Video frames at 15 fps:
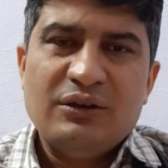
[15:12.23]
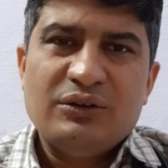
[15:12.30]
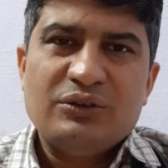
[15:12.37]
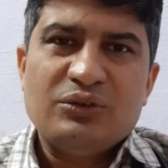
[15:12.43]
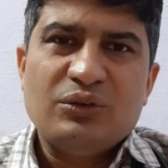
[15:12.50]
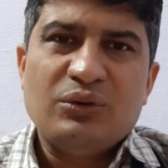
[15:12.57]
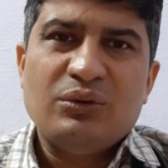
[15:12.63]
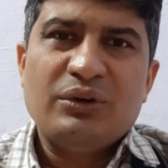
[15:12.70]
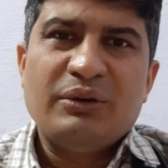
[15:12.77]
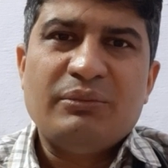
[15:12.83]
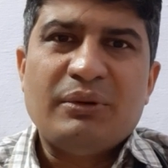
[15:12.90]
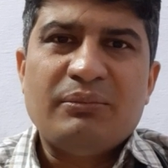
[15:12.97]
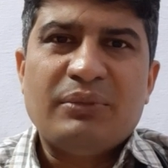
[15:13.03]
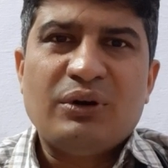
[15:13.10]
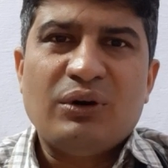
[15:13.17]
So
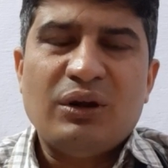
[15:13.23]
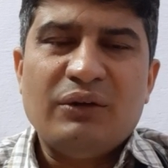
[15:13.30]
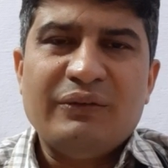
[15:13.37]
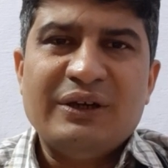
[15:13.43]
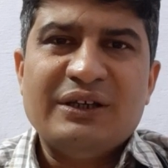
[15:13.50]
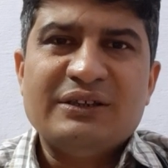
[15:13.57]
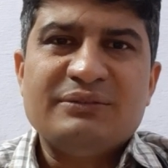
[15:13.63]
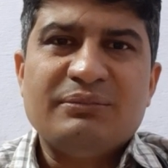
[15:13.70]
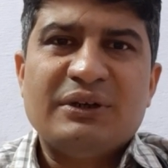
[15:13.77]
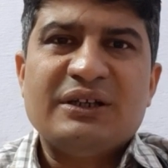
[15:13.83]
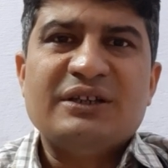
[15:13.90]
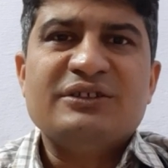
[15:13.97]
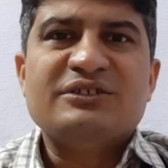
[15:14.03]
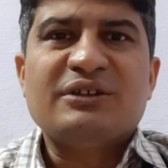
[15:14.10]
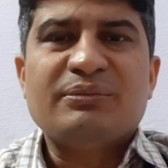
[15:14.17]
remember always, but
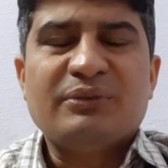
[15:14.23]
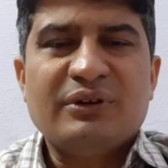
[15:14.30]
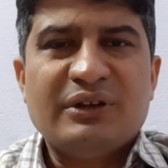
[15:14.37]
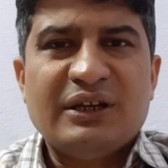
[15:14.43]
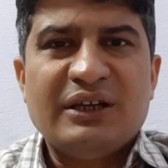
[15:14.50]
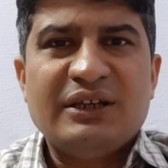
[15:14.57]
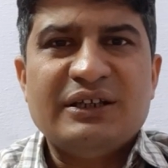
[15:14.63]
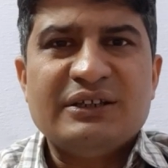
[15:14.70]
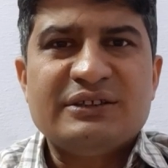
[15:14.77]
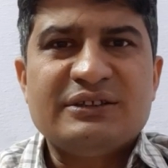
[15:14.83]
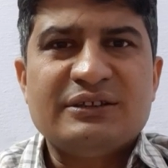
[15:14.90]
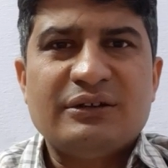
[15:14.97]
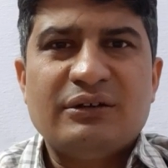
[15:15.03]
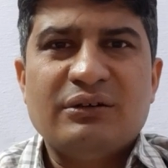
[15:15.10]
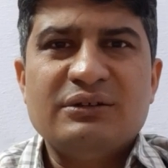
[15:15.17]
in
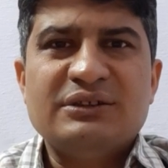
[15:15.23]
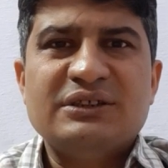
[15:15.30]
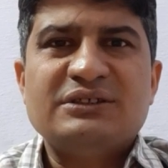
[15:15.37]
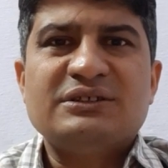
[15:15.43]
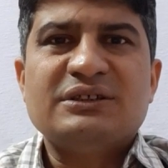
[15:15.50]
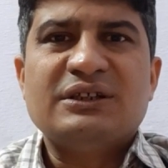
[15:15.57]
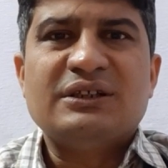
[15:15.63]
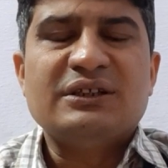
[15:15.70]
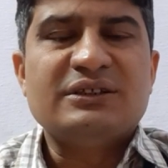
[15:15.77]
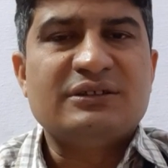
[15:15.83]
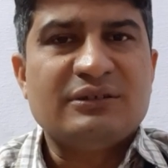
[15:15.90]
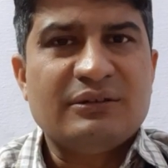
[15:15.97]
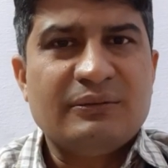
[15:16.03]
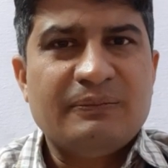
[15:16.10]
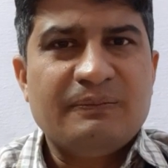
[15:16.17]
subcutaneous doses it
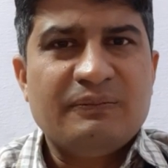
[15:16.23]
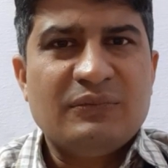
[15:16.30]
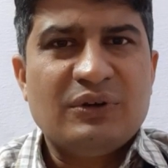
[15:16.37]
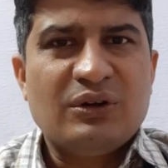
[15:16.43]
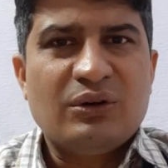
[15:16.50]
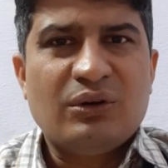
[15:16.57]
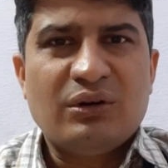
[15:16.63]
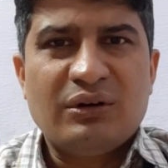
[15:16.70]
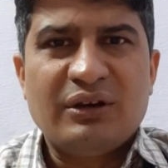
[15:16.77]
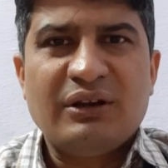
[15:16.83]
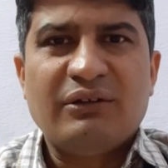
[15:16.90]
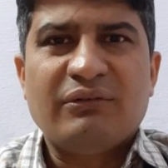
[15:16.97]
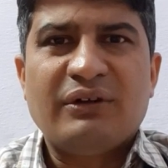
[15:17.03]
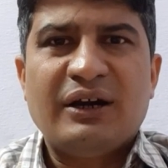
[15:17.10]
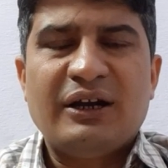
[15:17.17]
is not
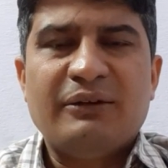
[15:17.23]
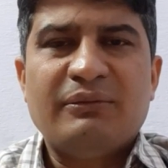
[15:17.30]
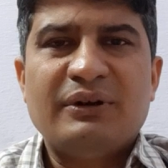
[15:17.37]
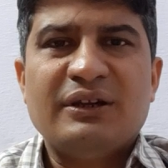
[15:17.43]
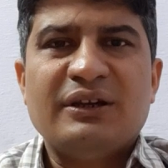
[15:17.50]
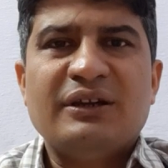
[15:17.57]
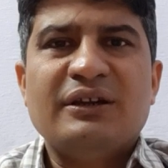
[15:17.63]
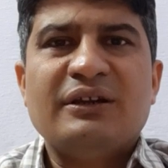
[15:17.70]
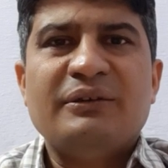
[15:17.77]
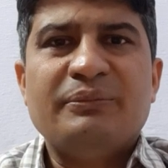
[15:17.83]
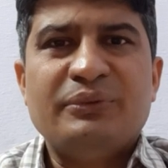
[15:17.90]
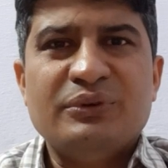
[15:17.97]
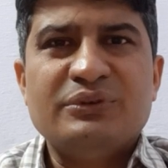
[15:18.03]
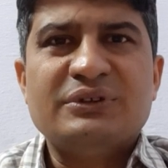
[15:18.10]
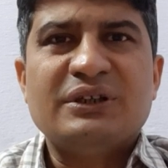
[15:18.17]
required, but in
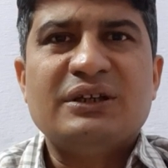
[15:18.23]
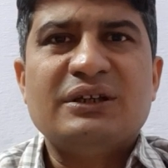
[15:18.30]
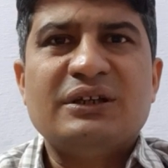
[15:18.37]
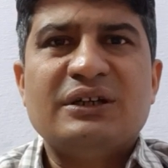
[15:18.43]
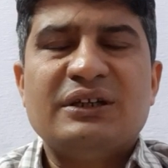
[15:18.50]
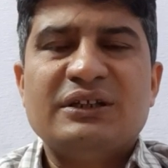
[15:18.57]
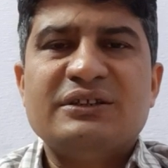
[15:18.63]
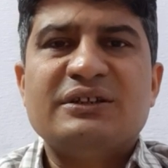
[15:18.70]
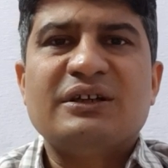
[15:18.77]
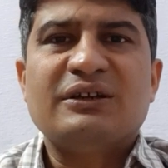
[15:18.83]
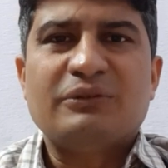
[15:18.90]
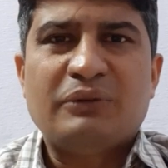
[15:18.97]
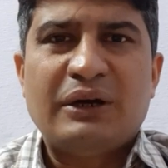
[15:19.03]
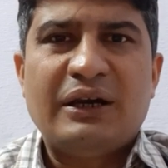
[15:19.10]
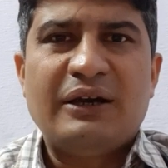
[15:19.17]
infusion it is
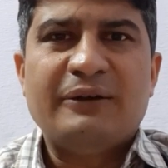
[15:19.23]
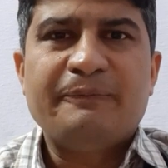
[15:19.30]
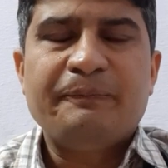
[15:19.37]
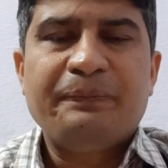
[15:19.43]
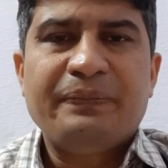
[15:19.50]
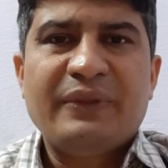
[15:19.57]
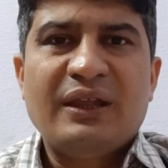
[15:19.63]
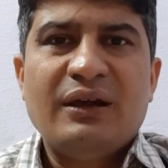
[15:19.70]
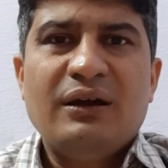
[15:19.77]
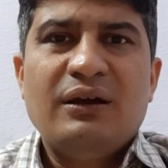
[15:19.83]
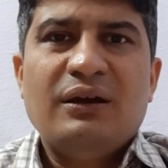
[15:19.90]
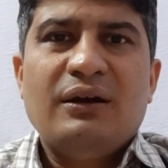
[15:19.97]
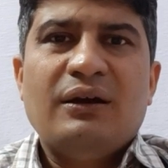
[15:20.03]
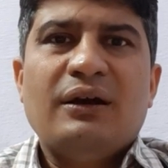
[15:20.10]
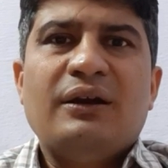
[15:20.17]
required.
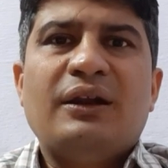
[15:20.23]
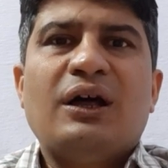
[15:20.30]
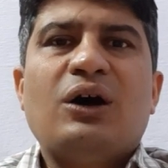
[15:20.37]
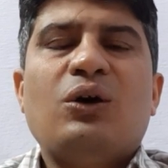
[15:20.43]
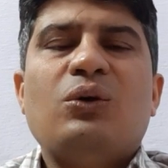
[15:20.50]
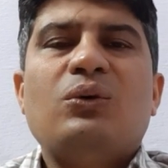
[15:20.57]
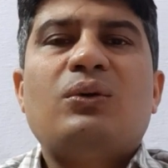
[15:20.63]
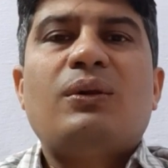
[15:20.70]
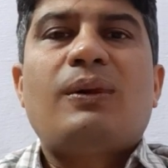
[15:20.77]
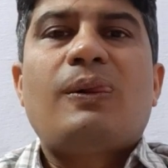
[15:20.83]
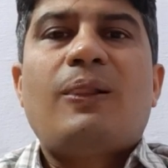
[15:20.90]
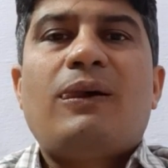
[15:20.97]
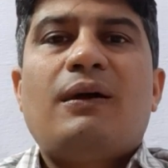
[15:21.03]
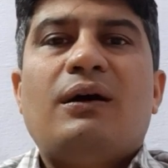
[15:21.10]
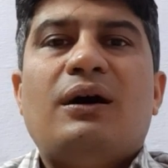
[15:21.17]
And now,
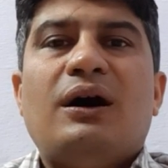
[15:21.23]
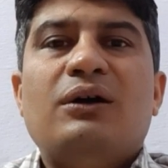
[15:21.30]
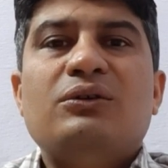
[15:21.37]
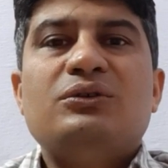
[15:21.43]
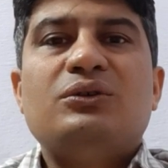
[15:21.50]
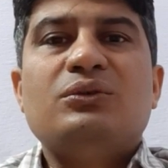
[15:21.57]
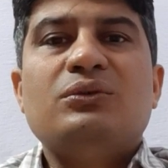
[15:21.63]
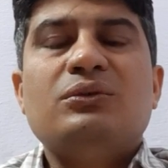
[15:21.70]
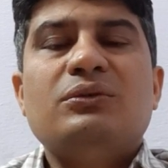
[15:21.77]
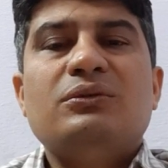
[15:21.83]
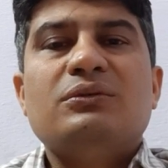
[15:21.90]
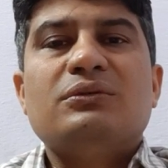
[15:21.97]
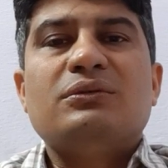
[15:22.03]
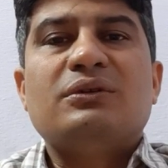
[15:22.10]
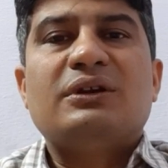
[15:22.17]
how
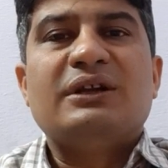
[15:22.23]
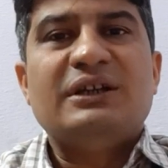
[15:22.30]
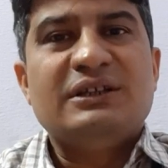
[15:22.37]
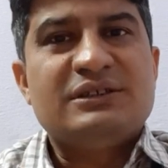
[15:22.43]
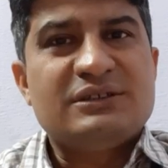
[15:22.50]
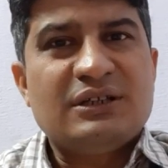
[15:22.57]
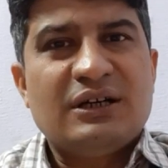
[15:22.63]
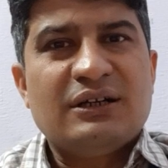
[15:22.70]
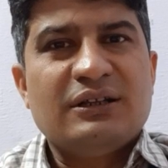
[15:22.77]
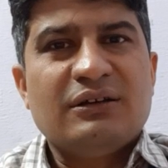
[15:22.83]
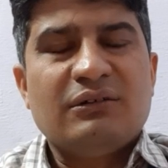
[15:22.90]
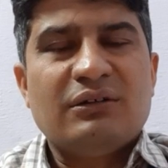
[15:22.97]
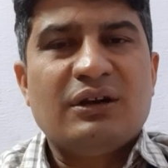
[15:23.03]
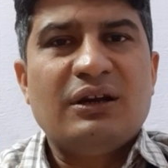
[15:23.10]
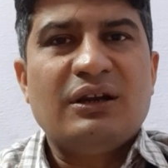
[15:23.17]
to restart the
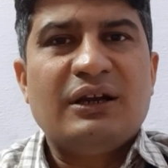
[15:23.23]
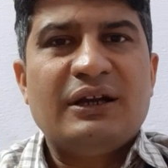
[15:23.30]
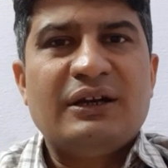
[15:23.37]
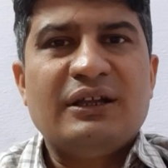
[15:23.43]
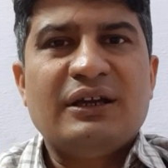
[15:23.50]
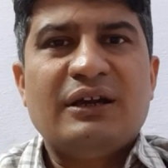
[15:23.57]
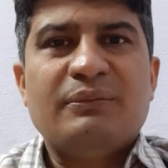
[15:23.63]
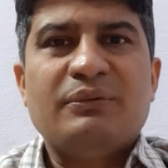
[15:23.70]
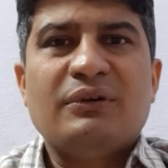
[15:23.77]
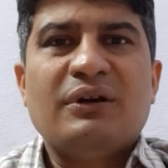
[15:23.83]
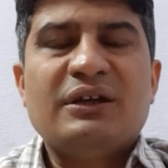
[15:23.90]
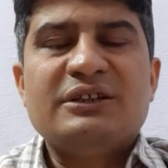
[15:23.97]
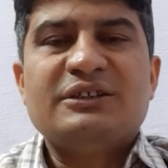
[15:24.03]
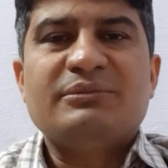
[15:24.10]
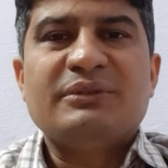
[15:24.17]
oral
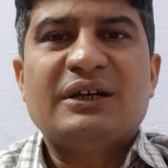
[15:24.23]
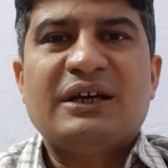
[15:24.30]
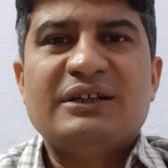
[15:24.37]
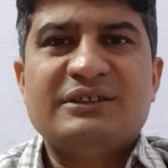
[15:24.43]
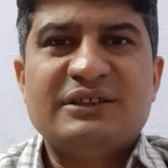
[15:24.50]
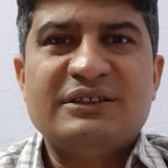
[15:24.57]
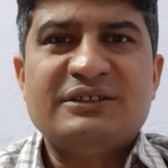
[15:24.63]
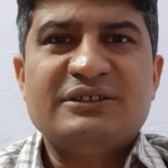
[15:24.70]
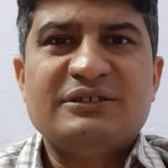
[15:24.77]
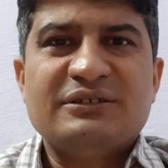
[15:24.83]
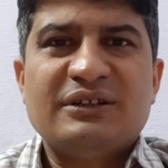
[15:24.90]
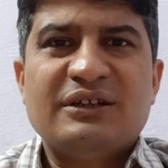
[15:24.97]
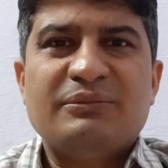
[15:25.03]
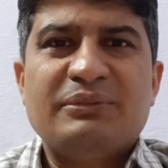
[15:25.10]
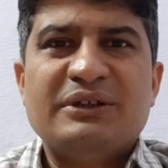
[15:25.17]
anti-hypoglycemic agents?
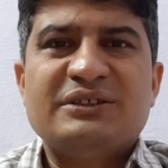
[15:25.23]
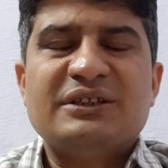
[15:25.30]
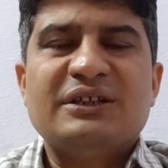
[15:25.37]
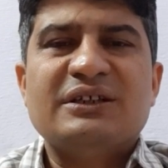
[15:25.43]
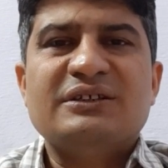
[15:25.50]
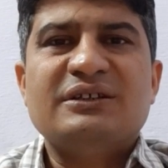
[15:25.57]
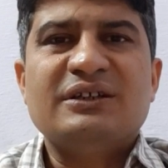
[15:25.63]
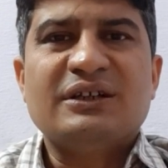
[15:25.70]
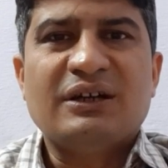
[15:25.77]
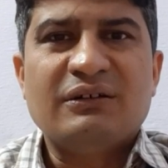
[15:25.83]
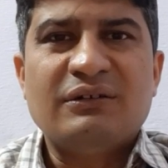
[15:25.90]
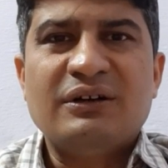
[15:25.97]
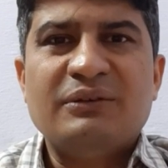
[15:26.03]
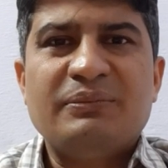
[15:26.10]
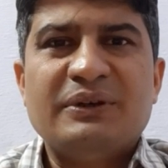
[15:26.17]
The patient has
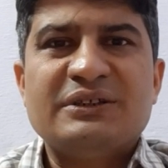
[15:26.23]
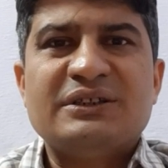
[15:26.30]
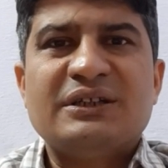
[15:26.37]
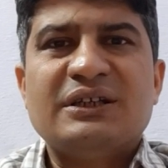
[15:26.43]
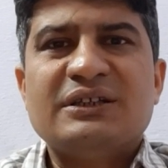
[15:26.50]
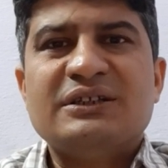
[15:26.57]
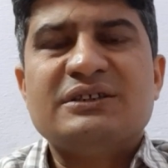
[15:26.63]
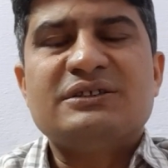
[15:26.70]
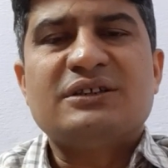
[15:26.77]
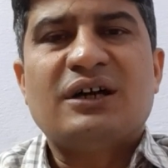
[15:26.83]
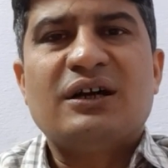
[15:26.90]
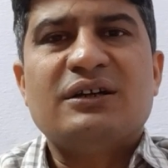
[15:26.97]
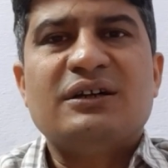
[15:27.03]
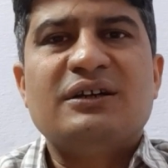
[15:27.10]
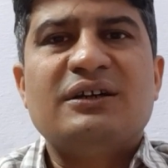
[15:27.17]
recovered, patient has
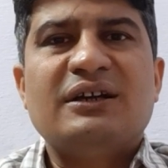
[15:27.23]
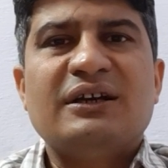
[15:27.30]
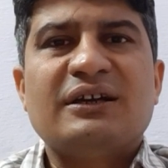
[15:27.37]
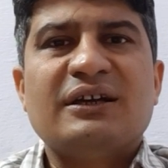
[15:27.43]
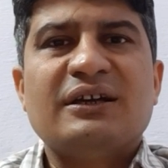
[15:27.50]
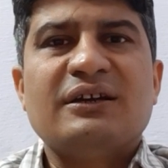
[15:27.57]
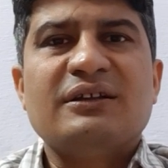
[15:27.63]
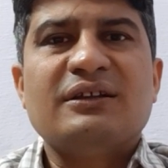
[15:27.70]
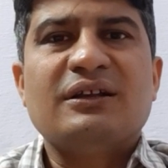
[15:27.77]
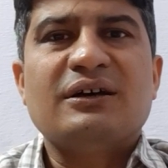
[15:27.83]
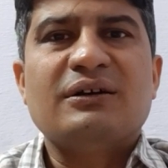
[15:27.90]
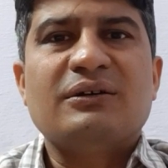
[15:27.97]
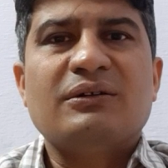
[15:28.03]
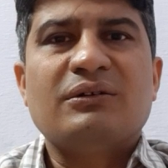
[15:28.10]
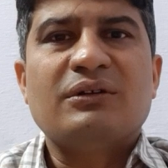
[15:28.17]
started taking
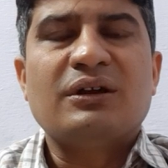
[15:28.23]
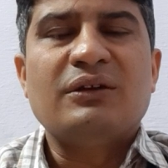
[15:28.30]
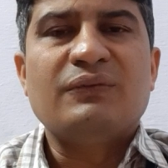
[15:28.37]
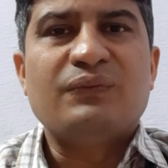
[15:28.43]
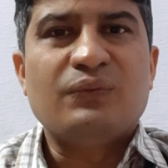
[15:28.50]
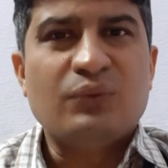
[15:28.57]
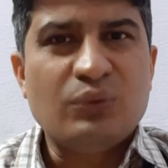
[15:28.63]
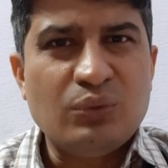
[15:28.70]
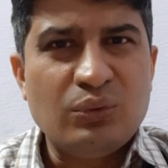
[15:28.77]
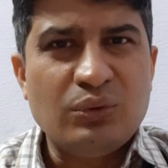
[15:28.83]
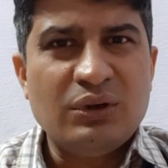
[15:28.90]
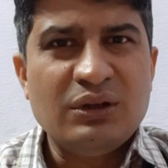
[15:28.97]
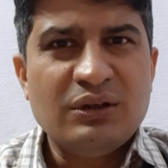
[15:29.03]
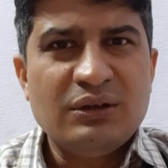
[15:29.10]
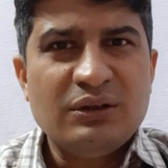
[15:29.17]
the oral
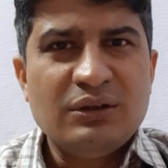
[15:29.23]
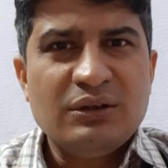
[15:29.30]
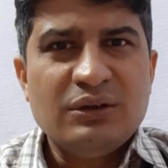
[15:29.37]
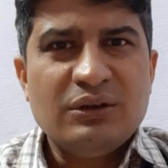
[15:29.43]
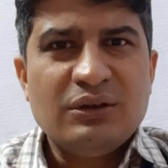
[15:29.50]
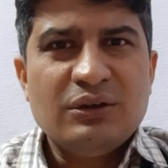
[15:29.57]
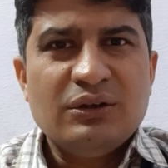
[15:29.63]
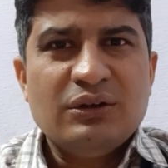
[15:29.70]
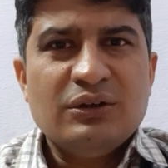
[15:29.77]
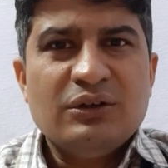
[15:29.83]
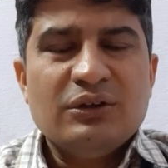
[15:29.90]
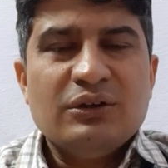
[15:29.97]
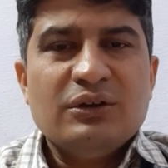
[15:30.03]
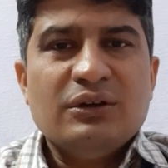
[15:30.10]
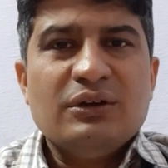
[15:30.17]
food.
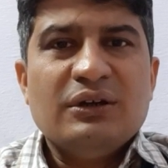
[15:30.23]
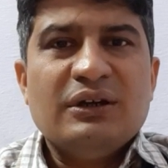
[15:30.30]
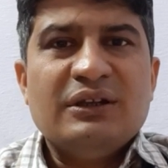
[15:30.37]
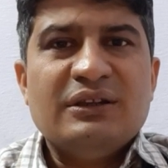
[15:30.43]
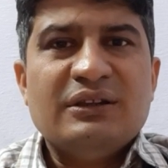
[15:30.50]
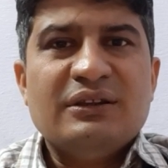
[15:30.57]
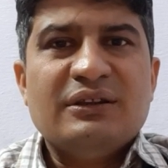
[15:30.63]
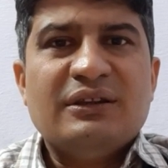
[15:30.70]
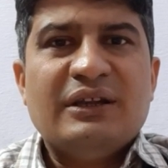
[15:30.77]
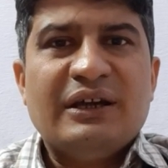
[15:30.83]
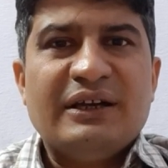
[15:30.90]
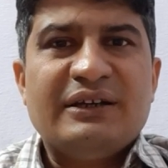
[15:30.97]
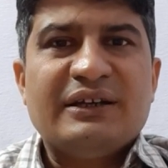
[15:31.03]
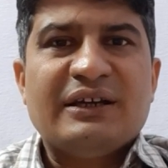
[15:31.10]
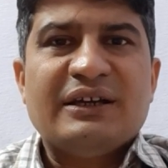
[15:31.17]
In
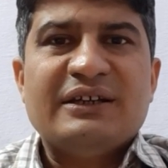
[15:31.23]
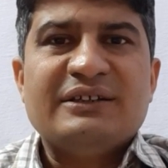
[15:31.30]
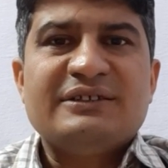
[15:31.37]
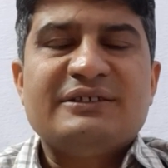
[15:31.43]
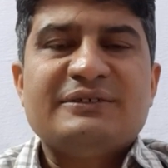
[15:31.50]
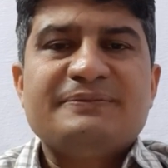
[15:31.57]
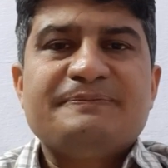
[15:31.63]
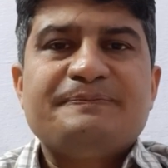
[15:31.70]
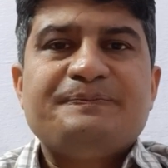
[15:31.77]
that case,